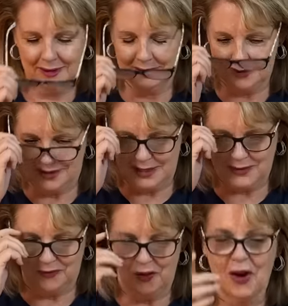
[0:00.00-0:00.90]
because there's
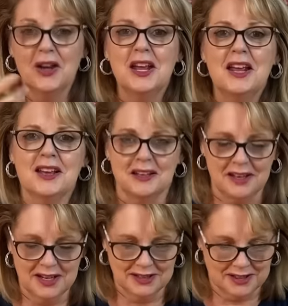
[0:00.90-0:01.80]
Fergie and
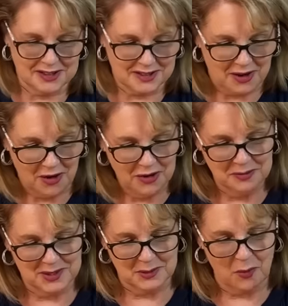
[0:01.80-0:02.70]
Nicholas
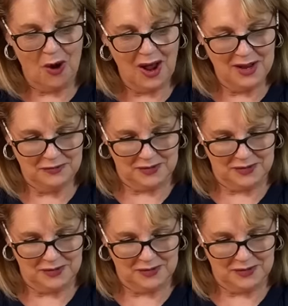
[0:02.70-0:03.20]
Soames' wife.